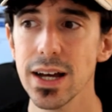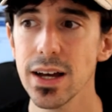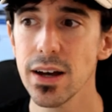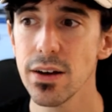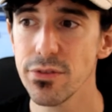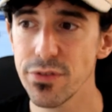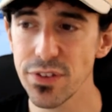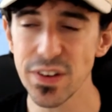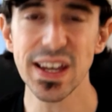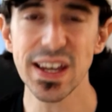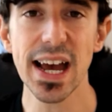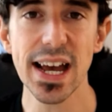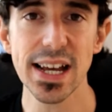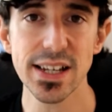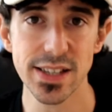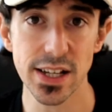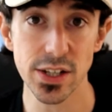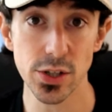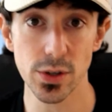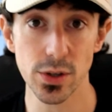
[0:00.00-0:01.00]
VAs
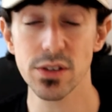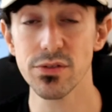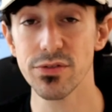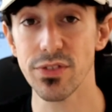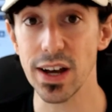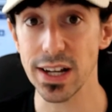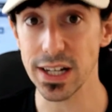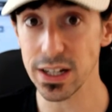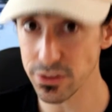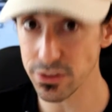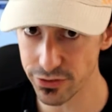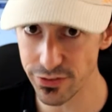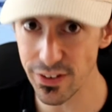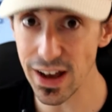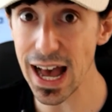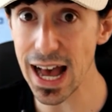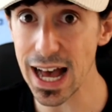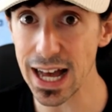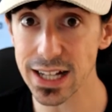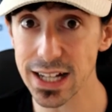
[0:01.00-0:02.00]
that you can find. In
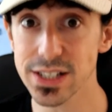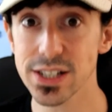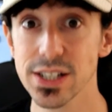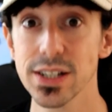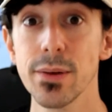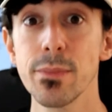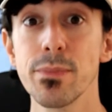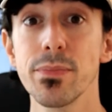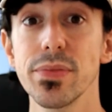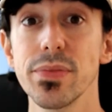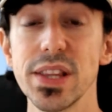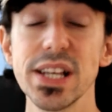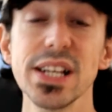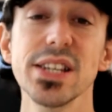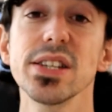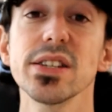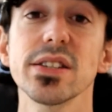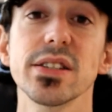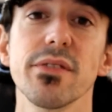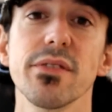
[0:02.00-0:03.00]
fact,
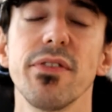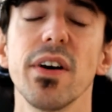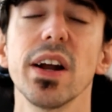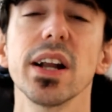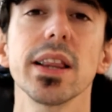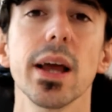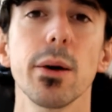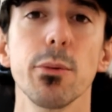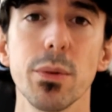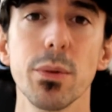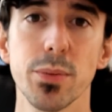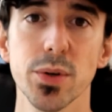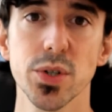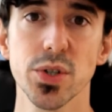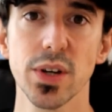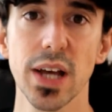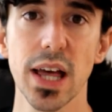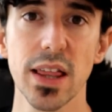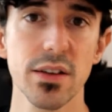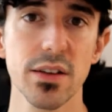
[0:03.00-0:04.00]
this is the funnel that we put
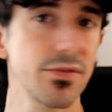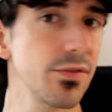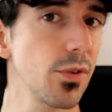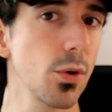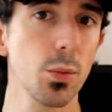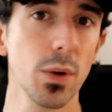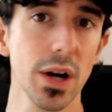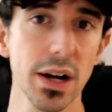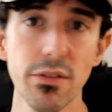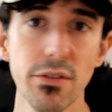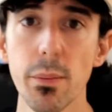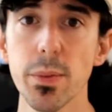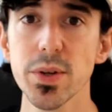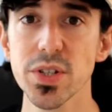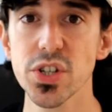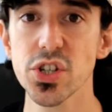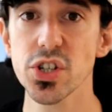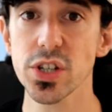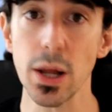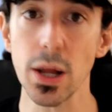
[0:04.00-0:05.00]
together for whatever
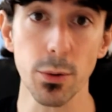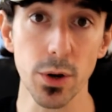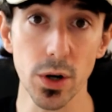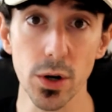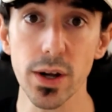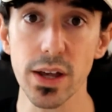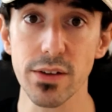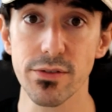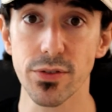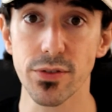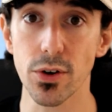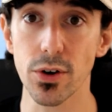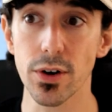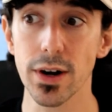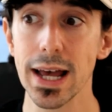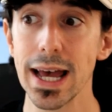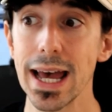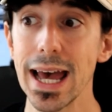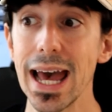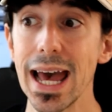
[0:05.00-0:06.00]
position that we're looking for.
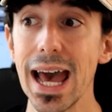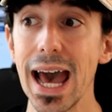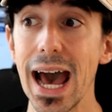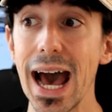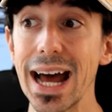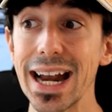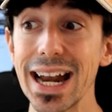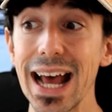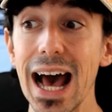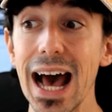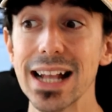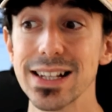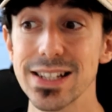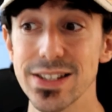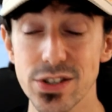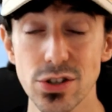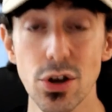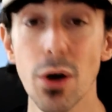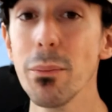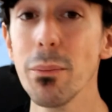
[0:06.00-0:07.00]
And at
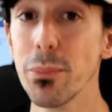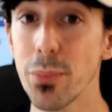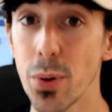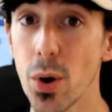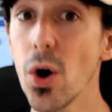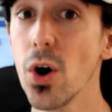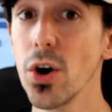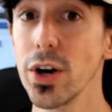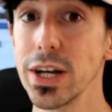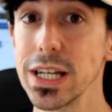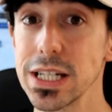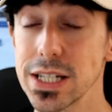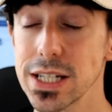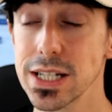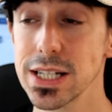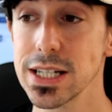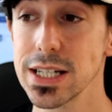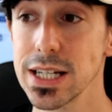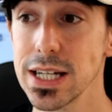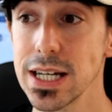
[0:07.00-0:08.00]
some point,
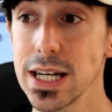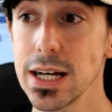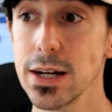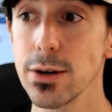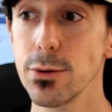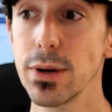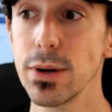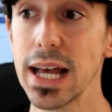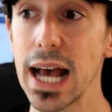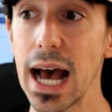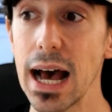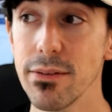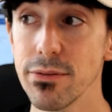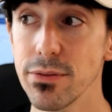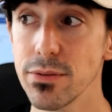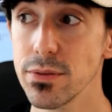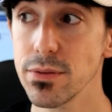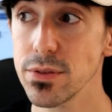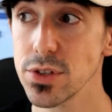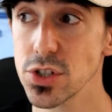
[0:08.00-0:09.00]
we have
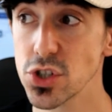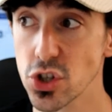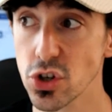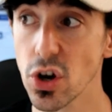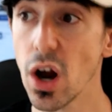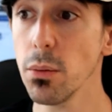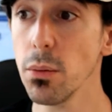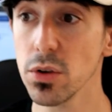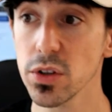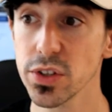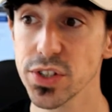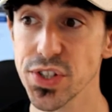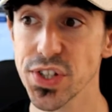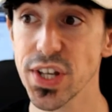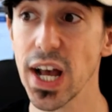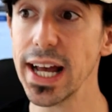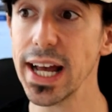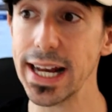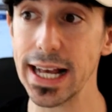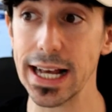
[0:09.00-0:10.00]
trouble
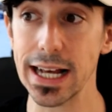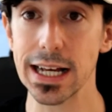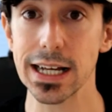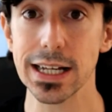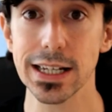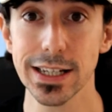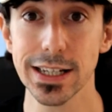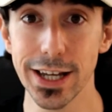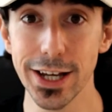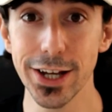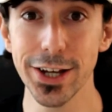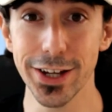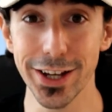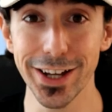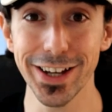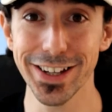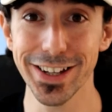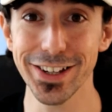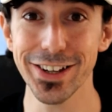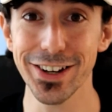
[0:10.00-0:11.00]
deciding.
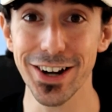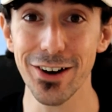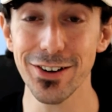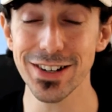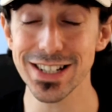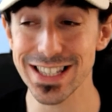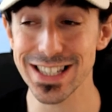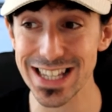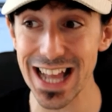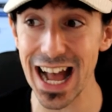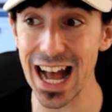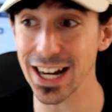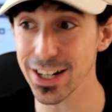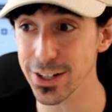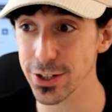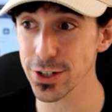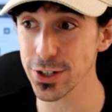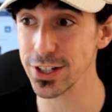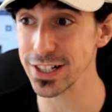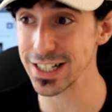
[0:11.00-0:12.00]
You know, it's that
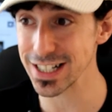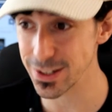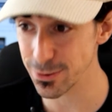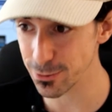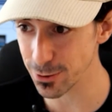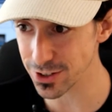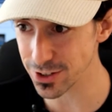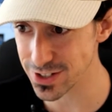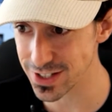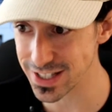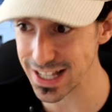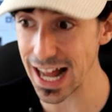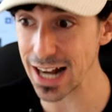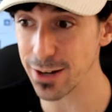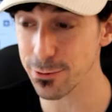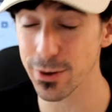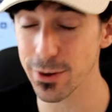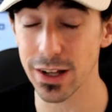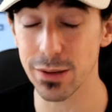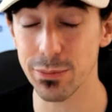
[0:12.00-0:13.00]
good. It works that
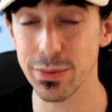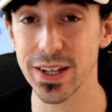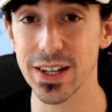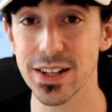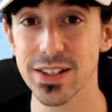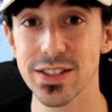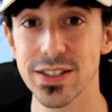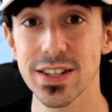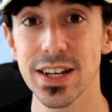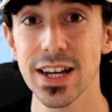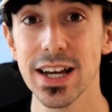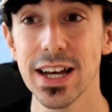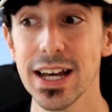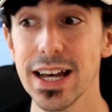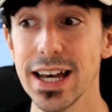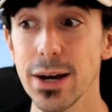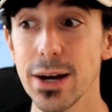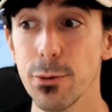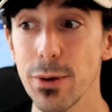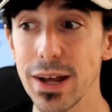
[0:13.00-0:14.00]
well because
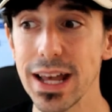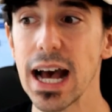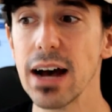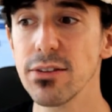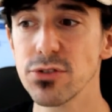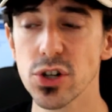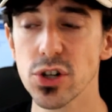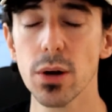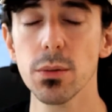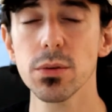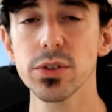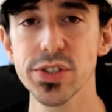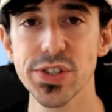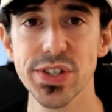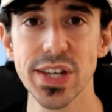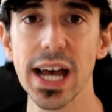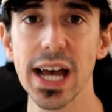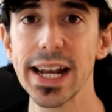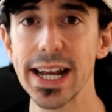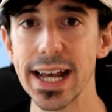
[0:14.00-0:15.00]
we have trouble
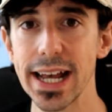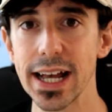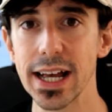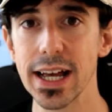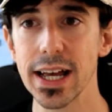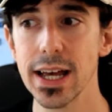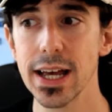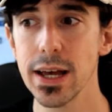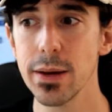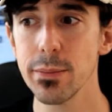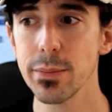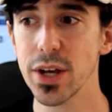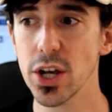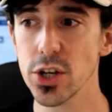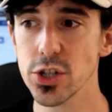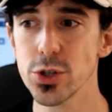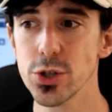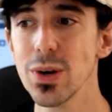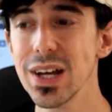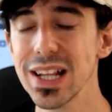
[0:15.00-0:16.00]
deciding,
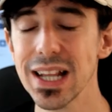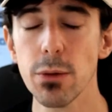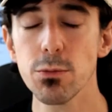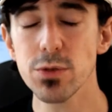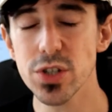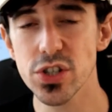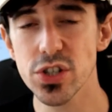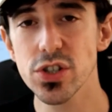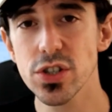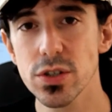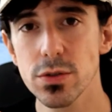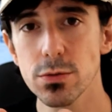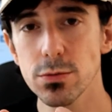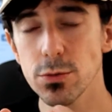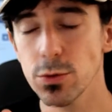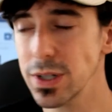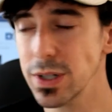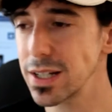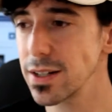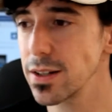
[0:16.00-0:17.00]
because you end up
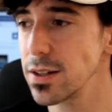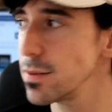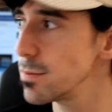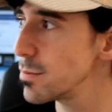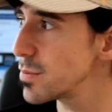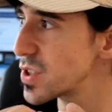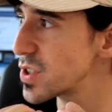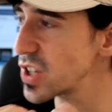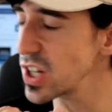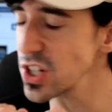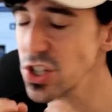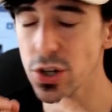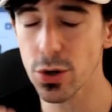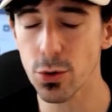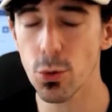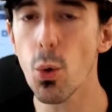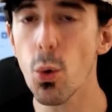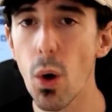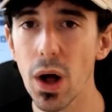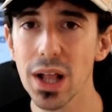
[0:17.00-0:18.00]
with such a
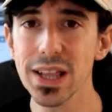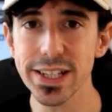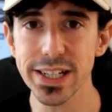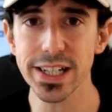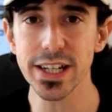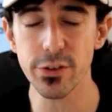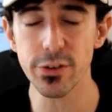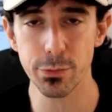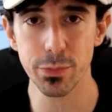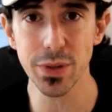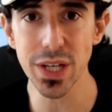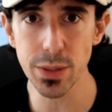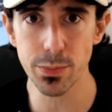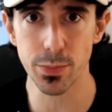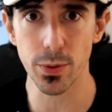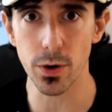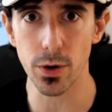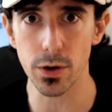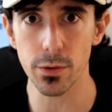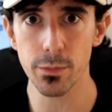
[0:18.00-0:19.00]
quality of
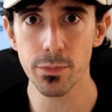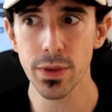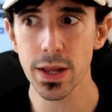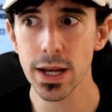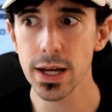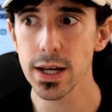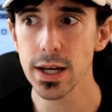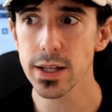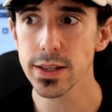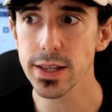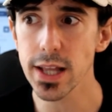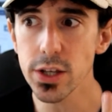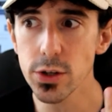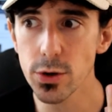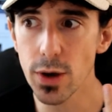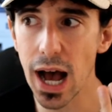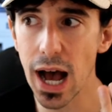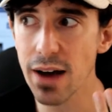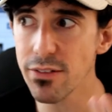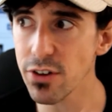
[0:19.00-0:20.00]
people that you
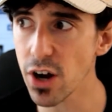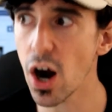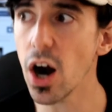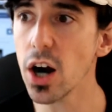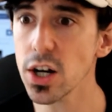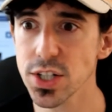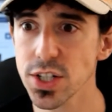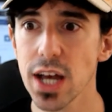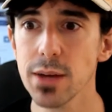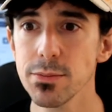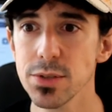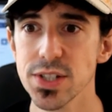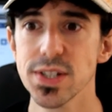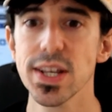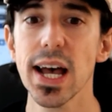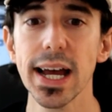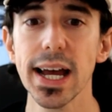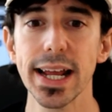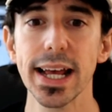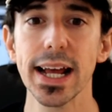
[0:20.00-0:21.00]
have a hard time
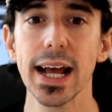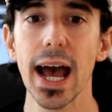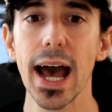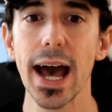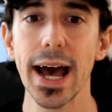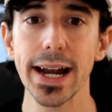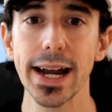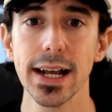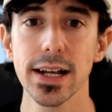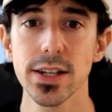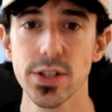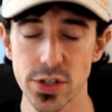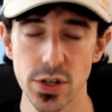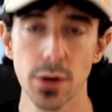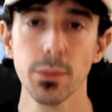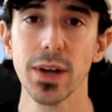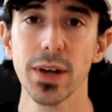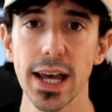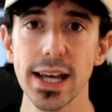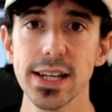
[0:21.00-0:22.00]
deciding. And at
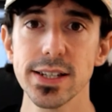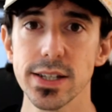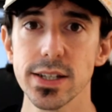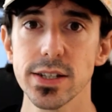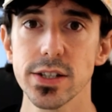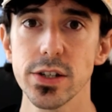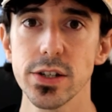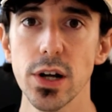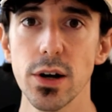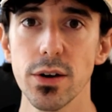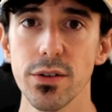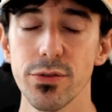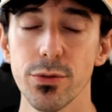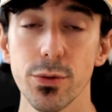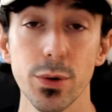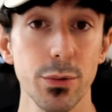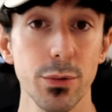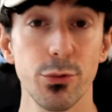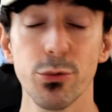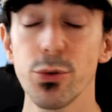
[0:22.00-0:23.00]
some cases, you know,
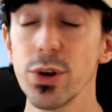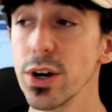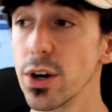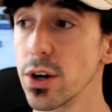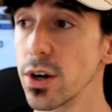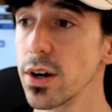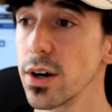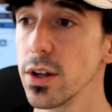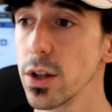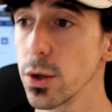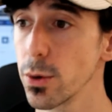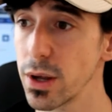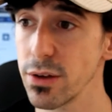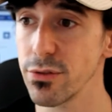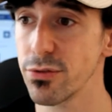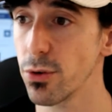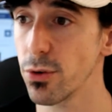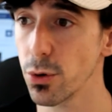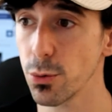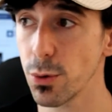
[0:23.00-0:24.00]
if we are looking
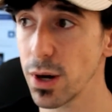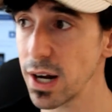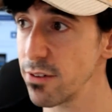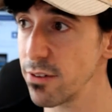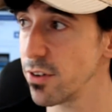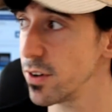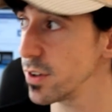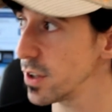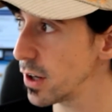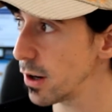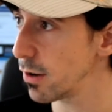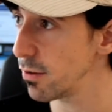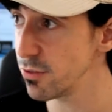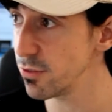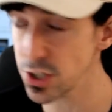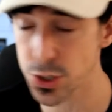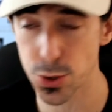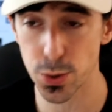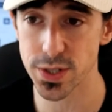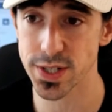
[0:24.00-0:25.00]
for whatever, you know, a
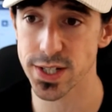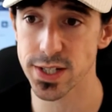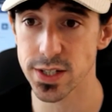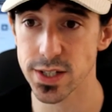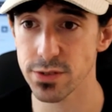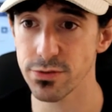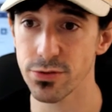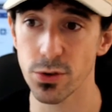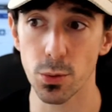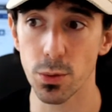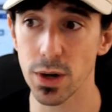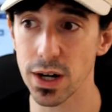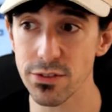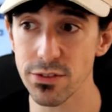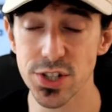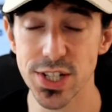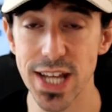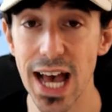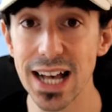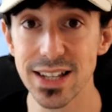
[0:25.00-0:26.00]
virtual assistant for whatever
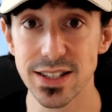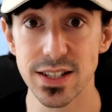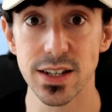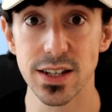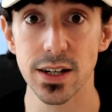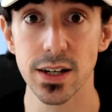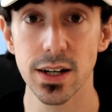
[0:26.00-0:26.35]
task,